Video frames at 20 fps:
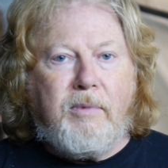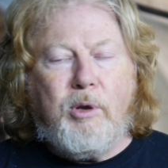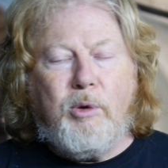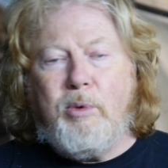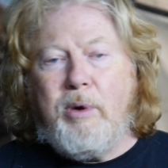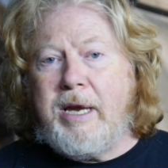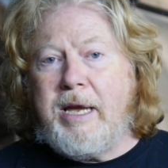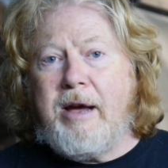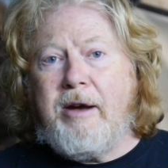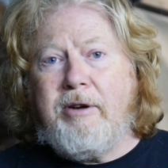
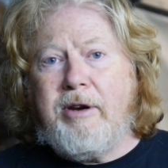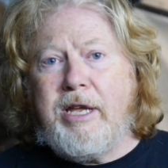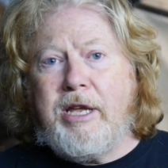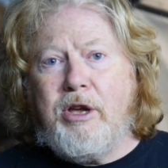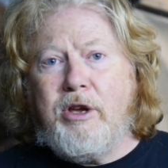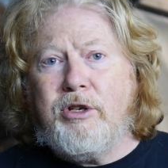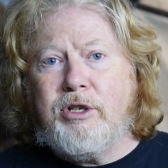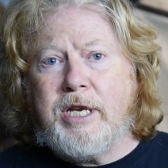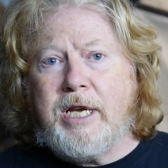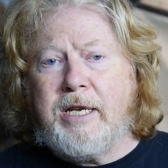We're currently
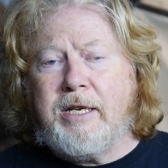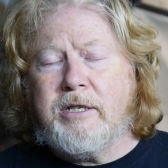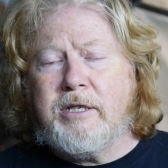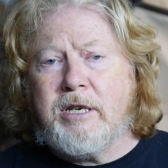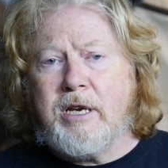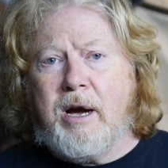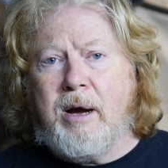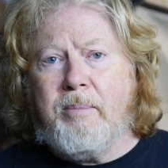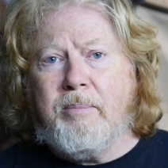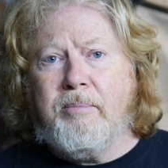using
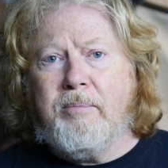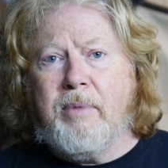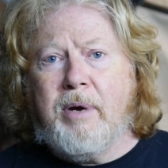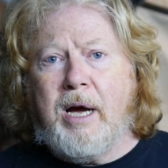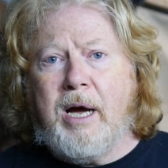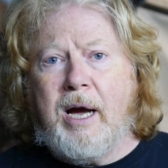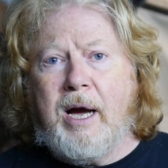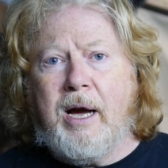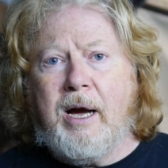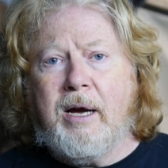some
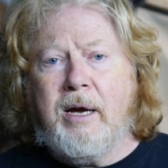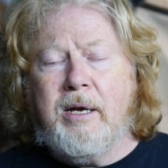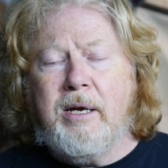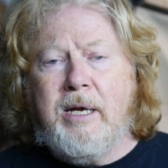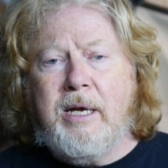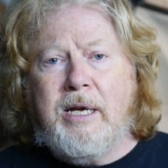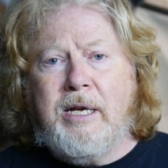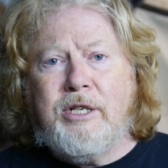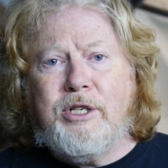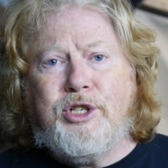
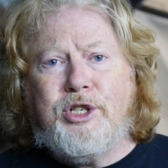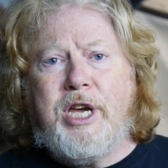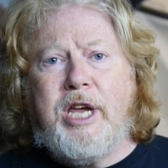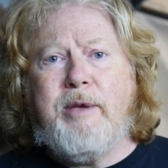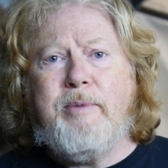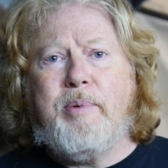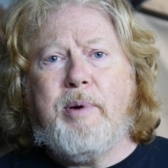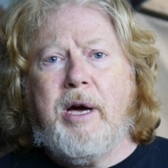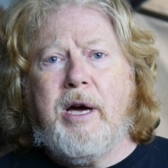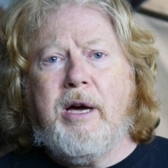
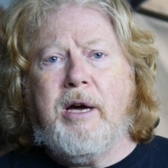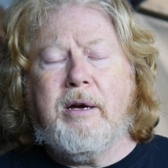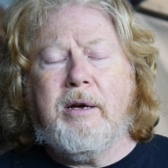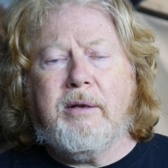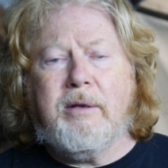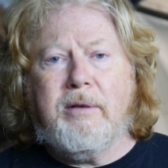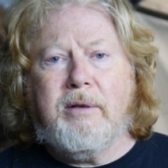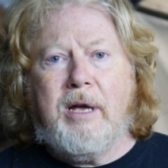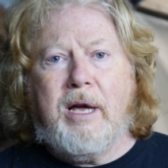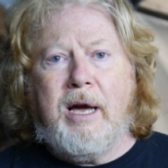cheaper
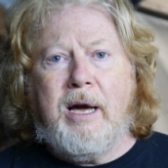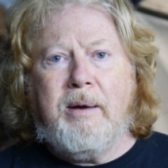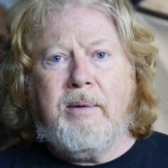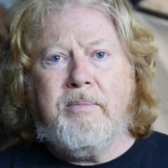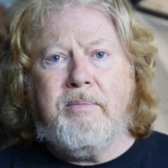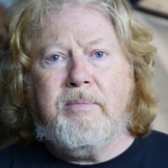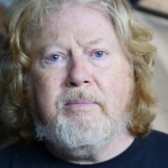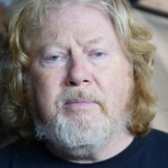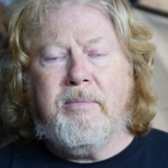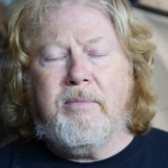
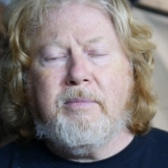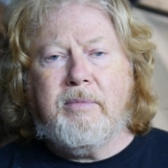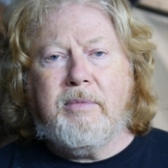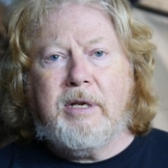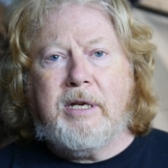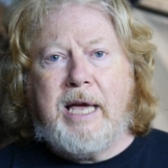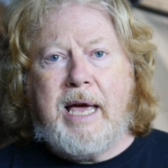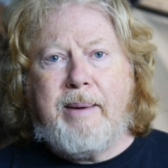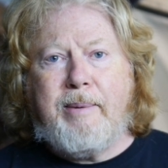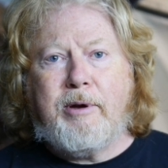
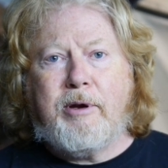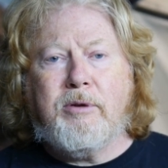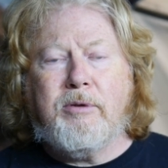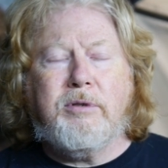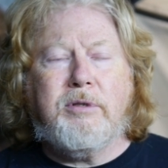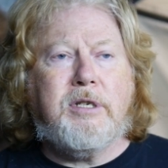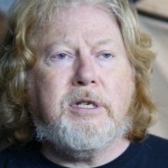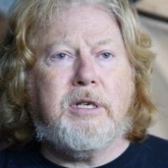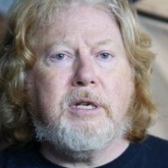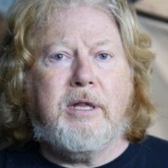
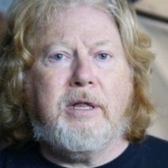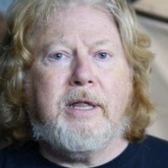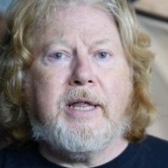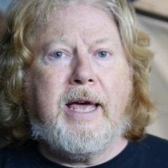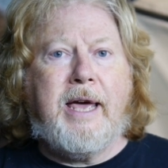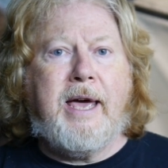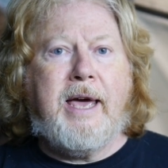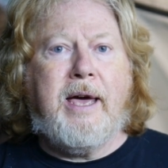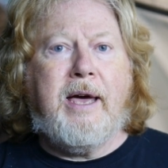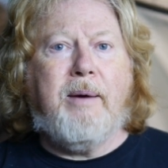chemicals.
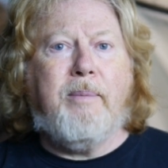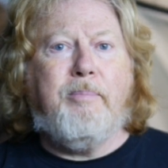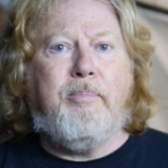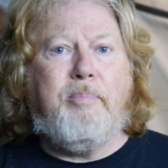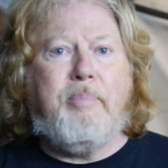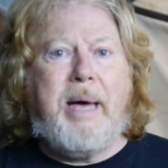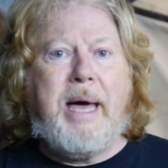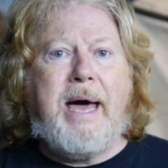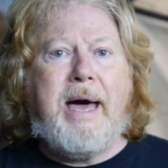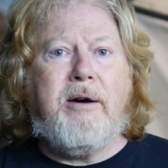They're
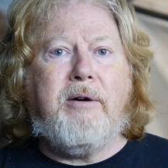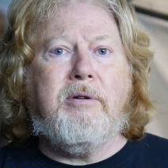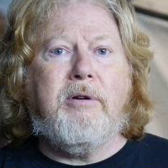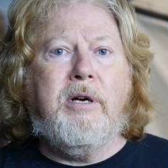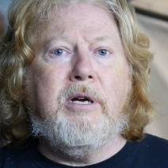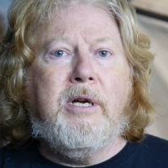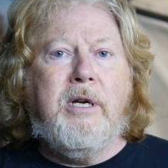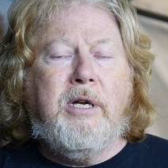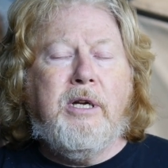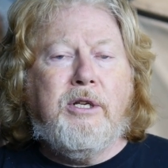about
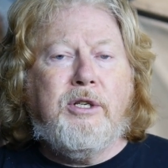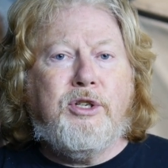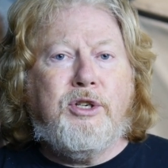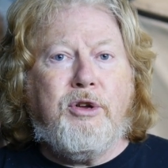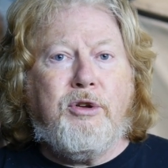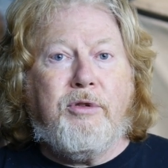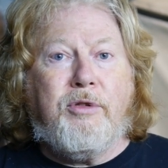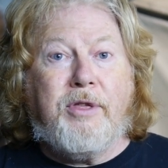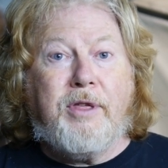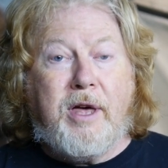
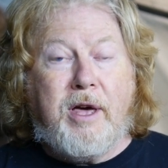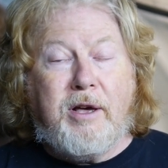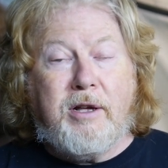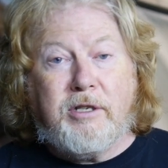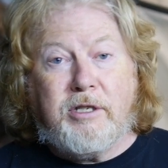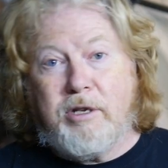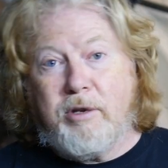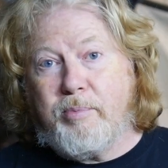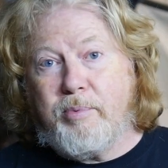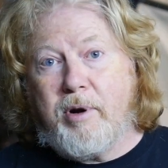
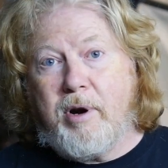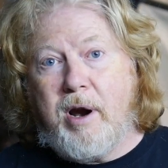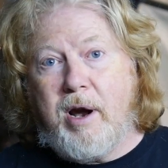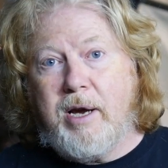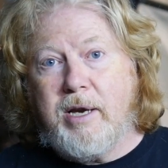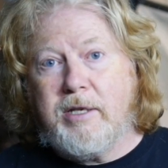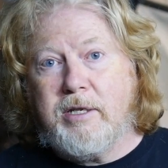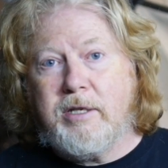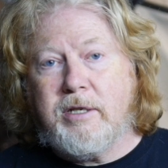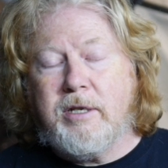2/3 the
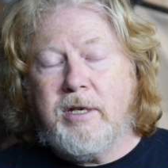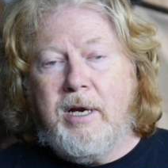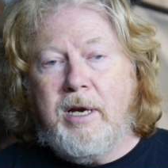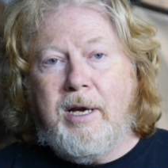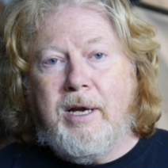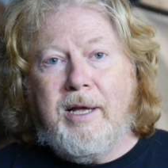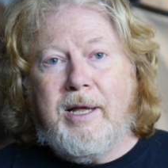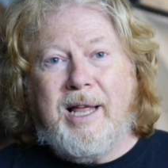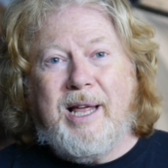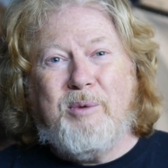price.
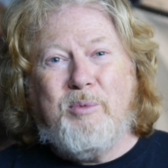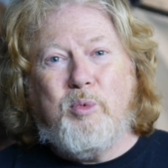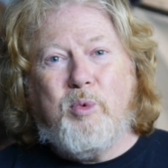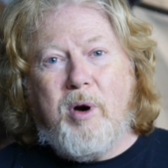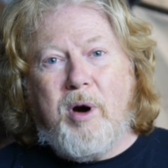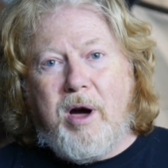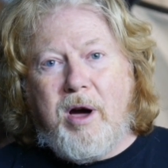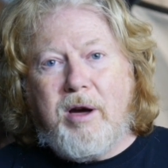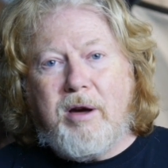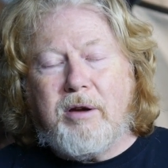They
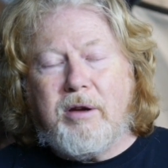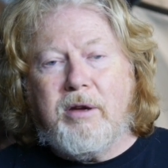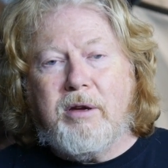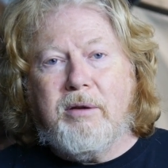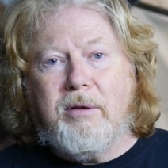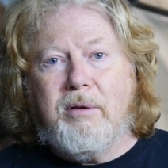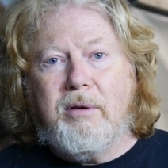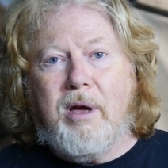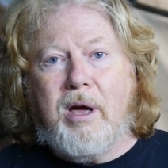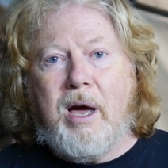work
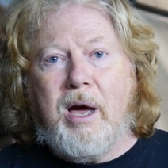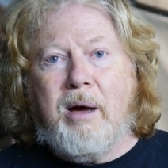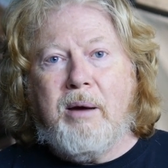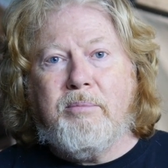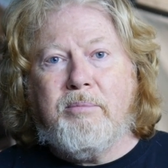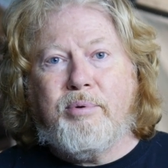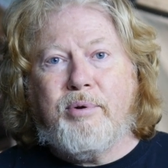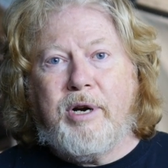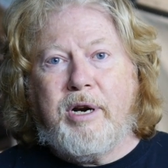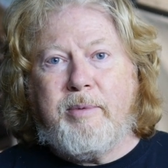
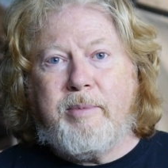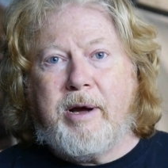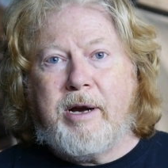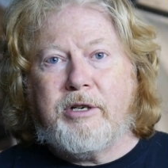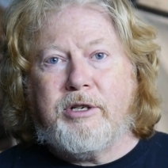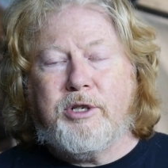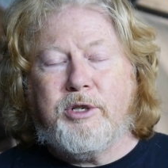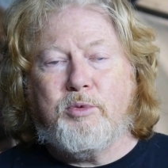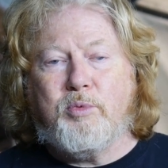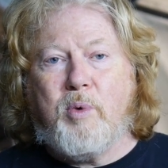pretty
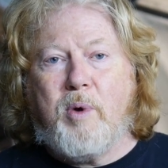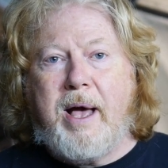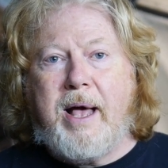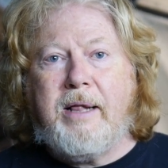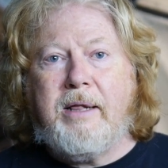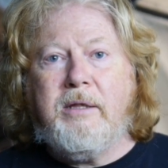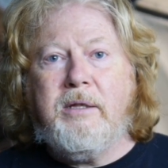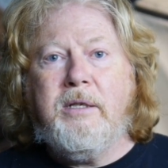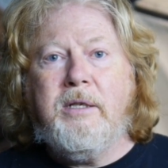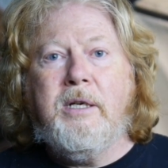much as
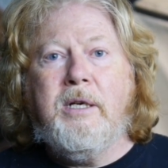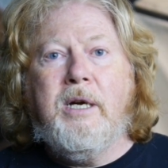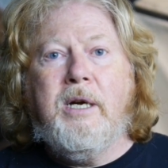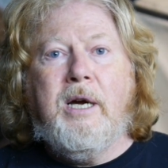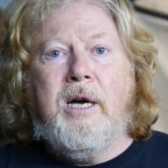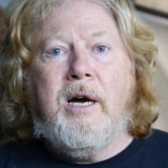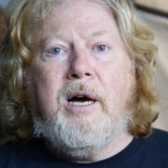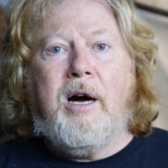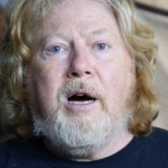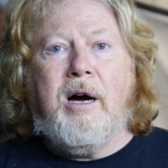well.
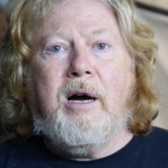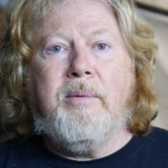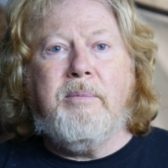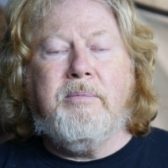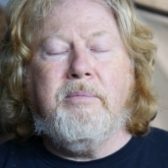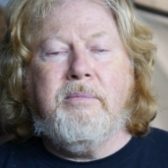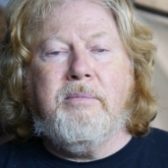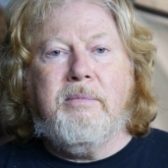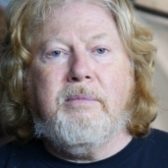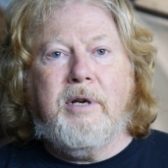
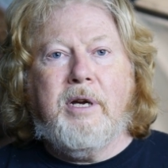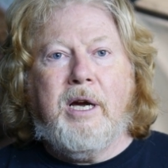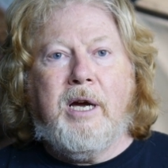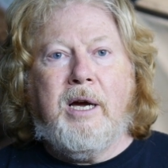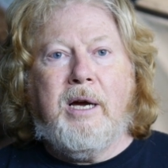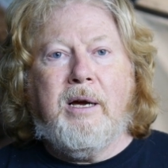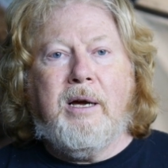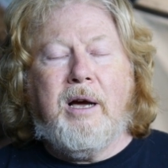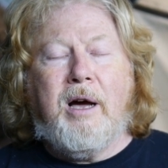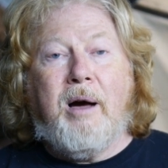I'm
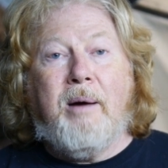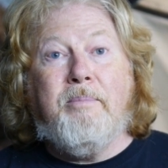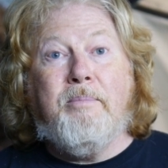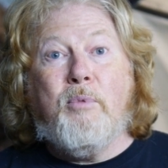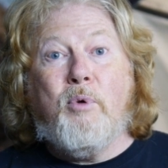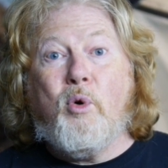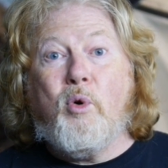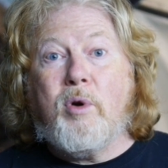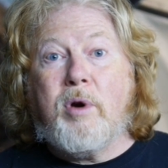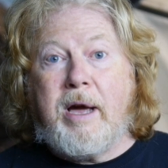
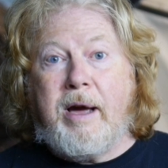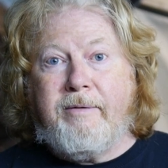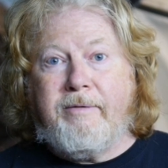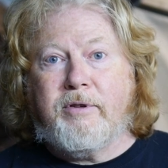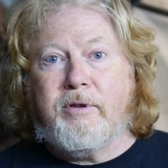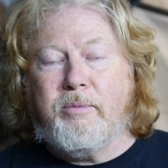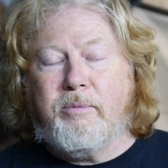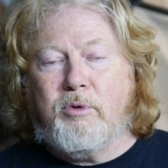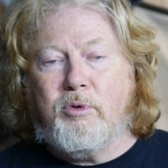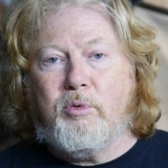more
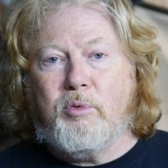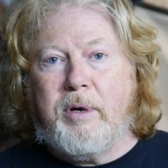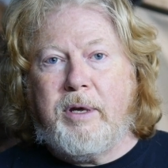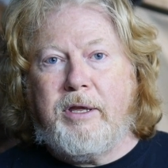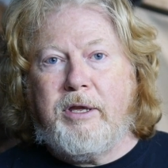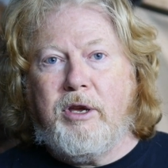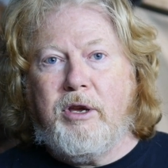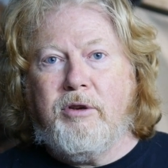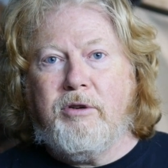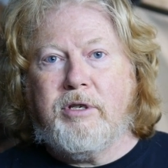comfortable
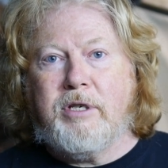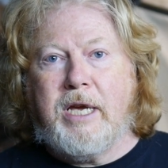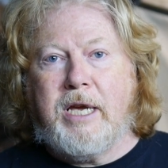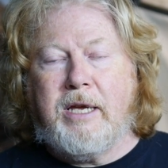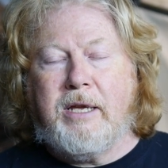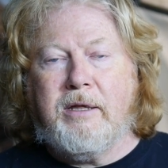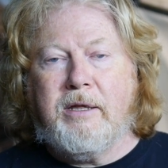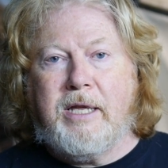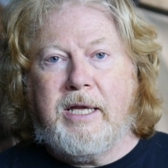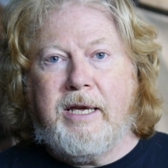with
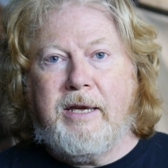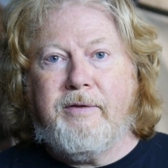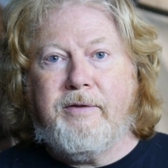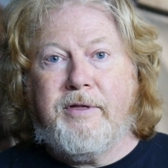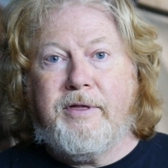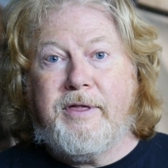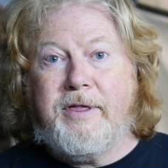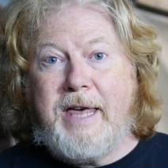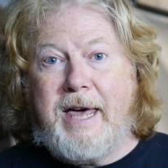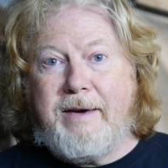using the
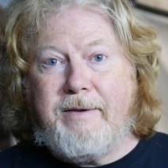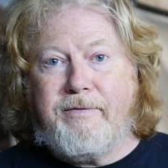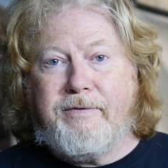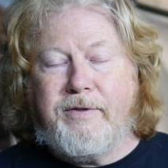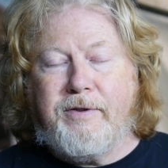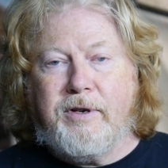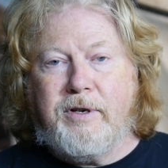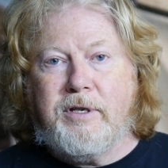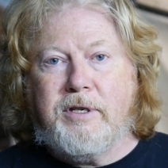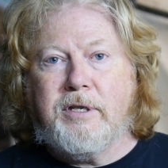
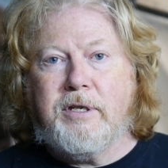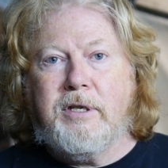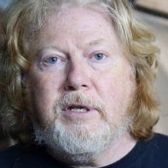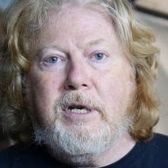Thetford